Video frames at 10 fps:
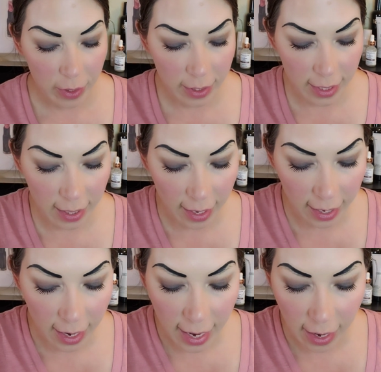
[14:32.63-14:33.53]
See,
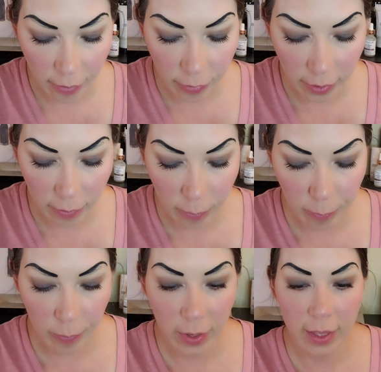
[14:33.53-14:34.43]
like I have,
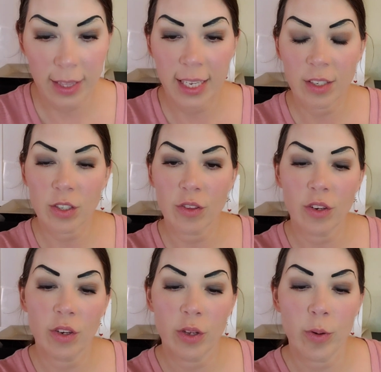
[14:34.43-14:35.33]
these are
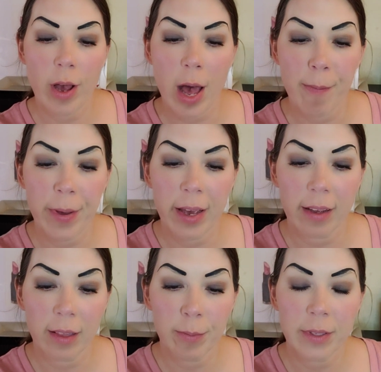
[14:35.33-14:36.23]
the new
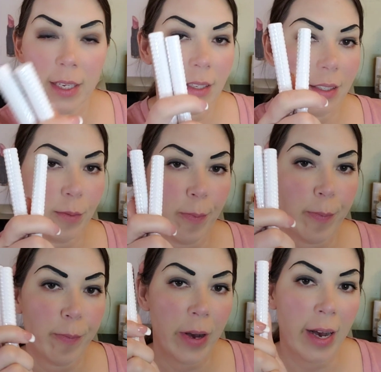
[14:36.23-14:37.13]
Epic lipsticks
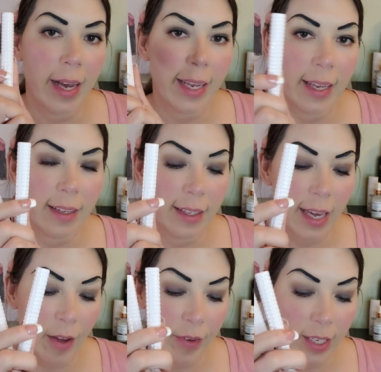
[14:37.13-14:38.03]
by
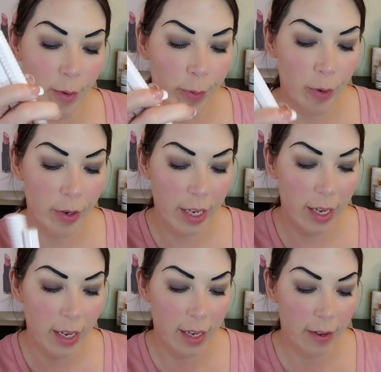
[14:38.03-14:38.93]
KVD
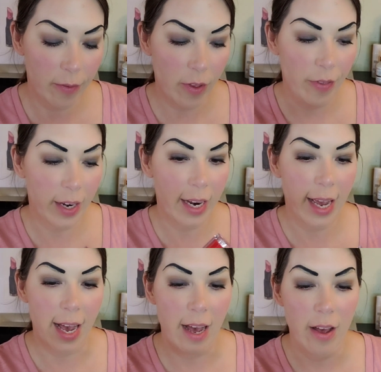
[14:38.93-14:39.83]
Beauty, and then I
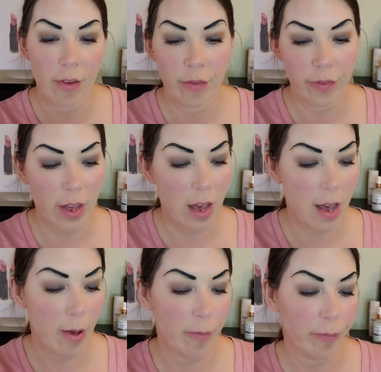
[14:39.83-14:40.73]
have
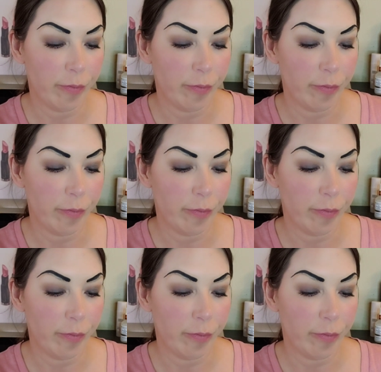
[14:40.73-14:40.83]
a